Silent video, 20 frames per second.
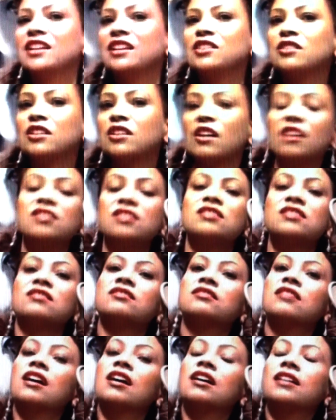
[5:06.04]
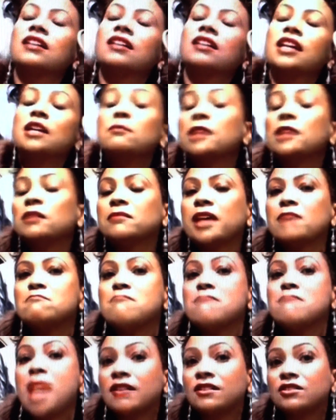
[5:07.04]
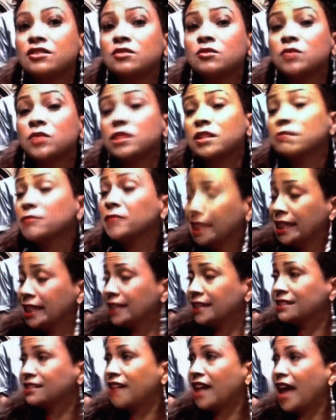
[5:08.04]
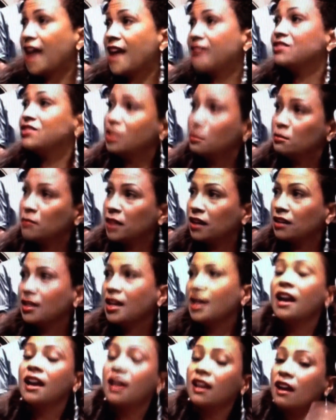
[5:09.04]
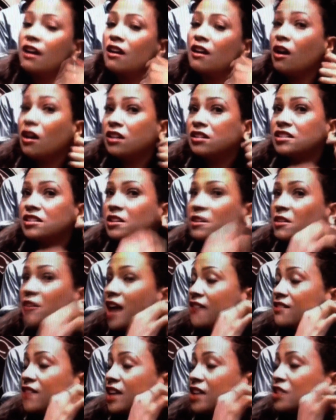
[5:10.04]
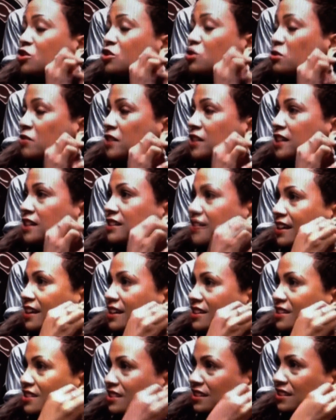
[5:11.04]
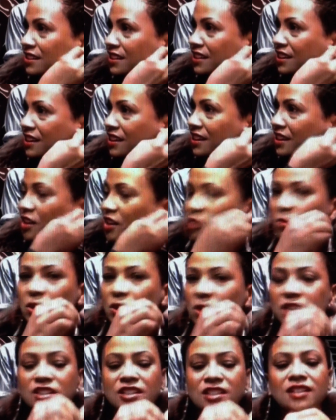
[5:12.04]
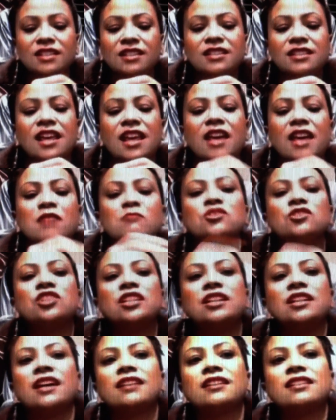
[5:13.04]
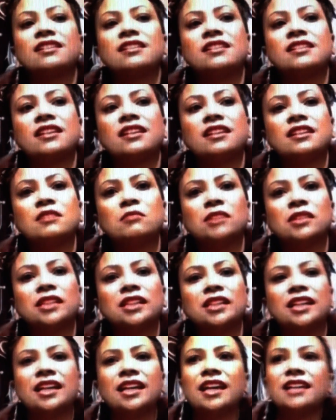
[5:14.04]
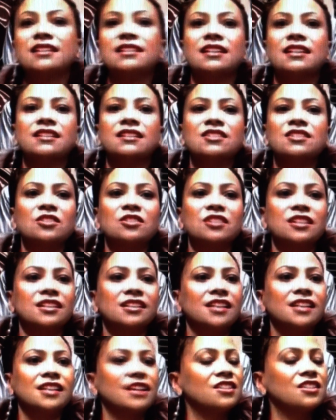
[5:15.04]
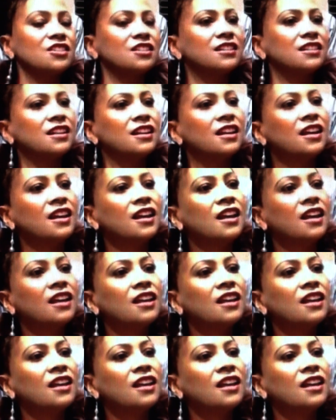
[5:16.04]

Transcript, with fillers: and you can also uh, email me at mannerswithmelina at gmail. And I also have a jewelry collection, nice. which is MGSC, the Millena Gay Signature Collection.